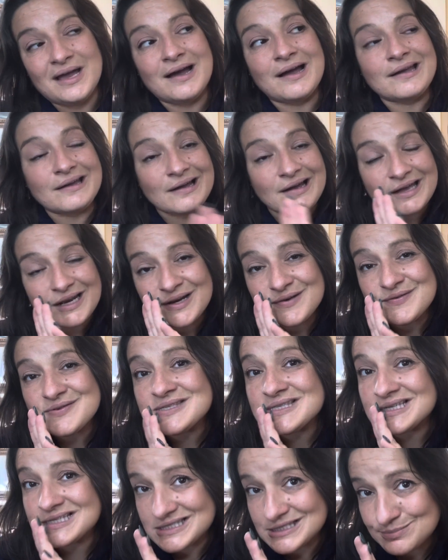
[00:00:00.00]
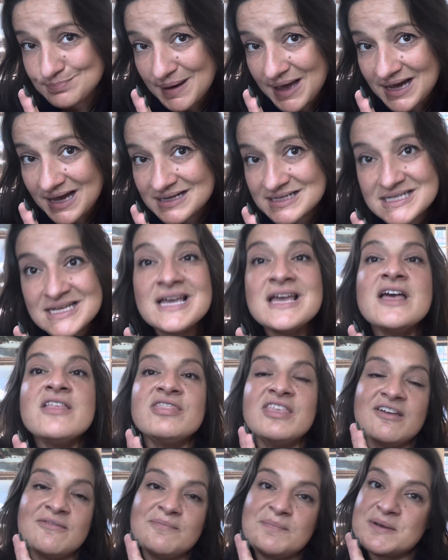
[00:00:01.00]
I kind of suspect
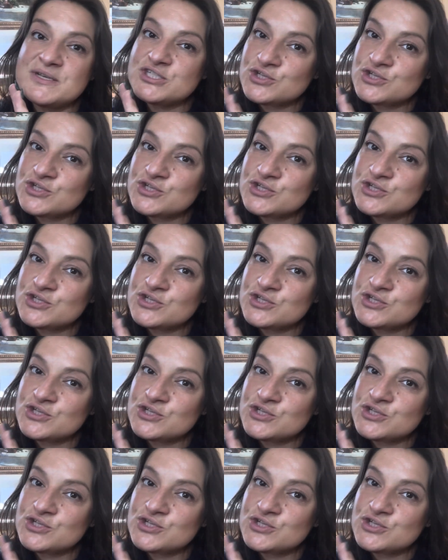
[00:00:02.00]
they've been